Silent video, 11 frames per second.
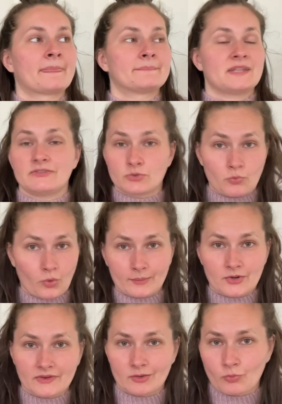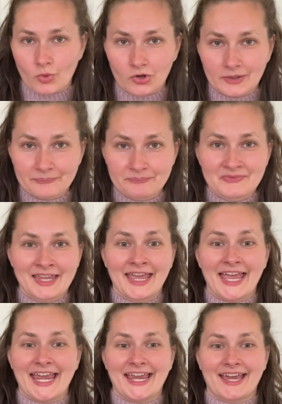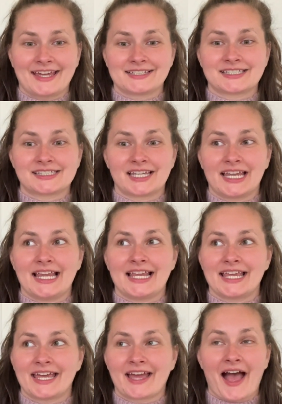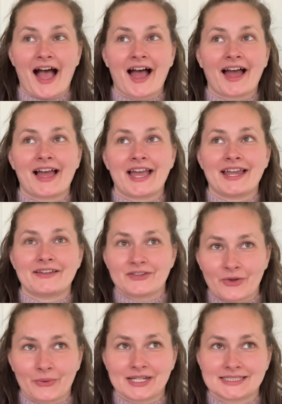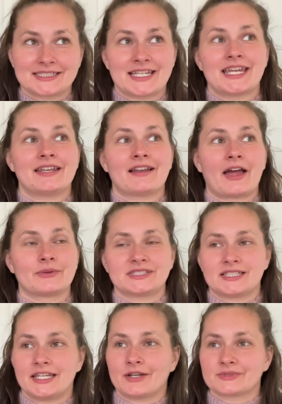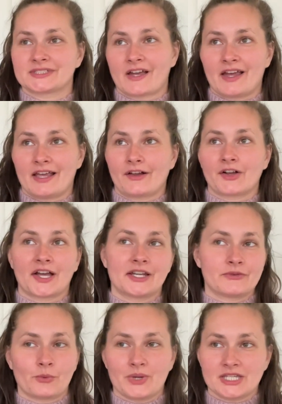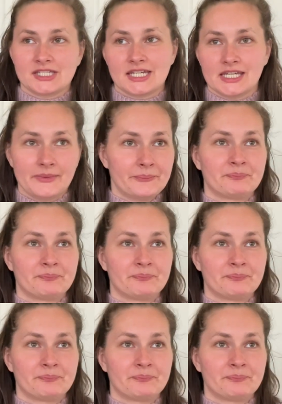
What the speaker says: even warmer than wool, and I noticed it. I was sitting outside on kind of a windy